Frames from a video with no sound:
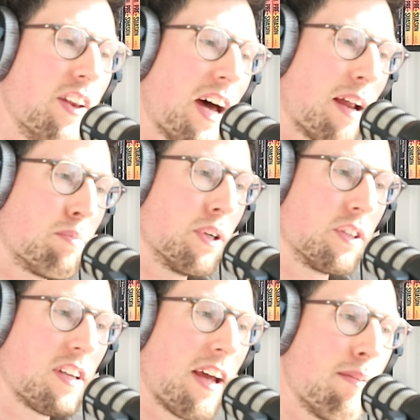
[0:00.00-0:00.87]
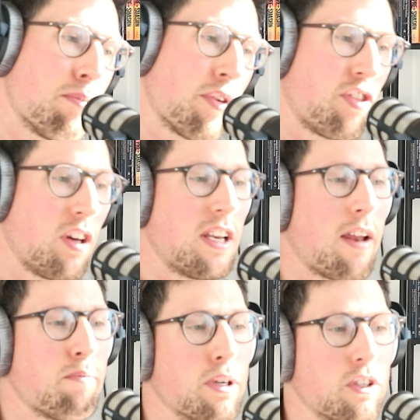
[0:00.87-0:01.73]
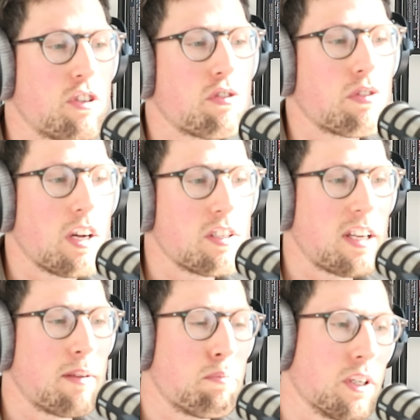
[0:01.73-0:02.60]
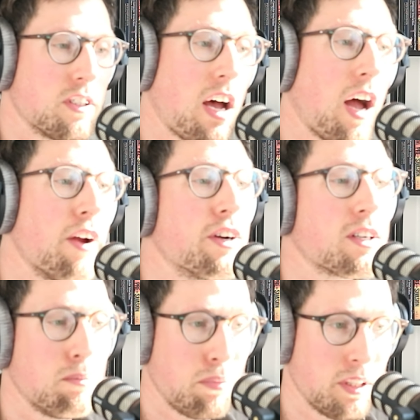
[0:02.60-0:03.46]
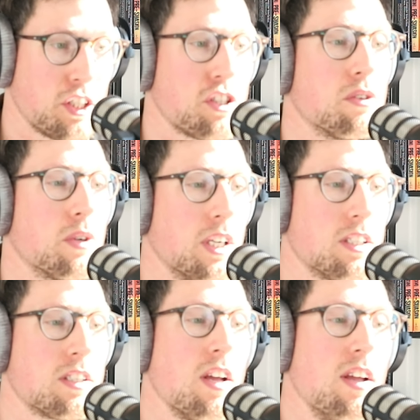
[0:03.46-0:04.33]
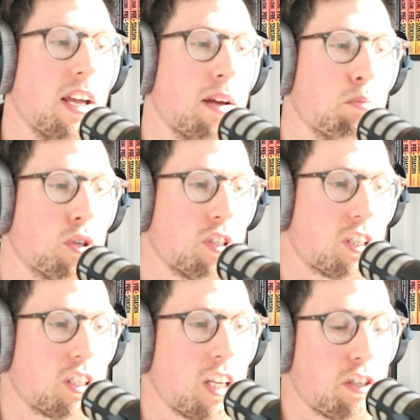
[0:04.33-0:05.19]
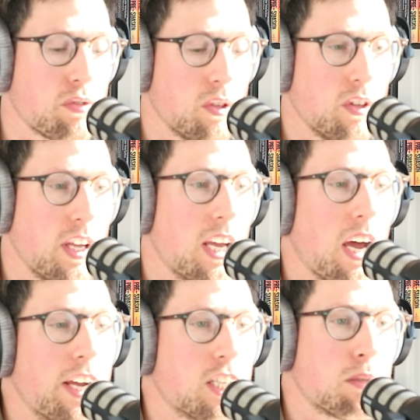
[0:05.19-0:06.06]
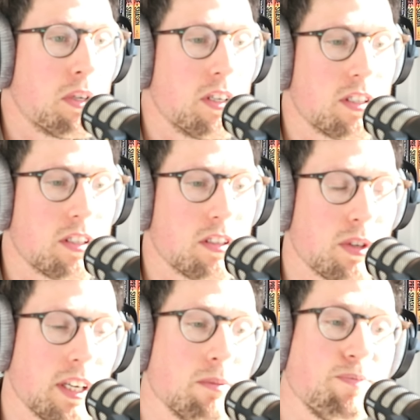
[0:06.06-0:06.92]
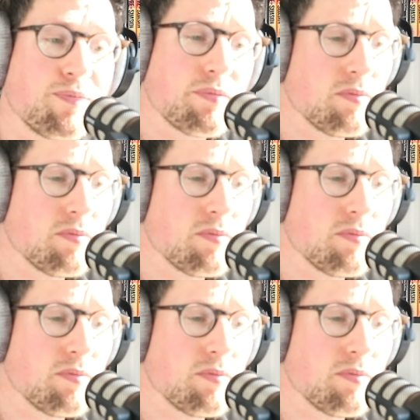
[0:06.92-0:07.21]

And that builds empathy, that builds trust, that builds higher completion rates and more successful AI experiences, right?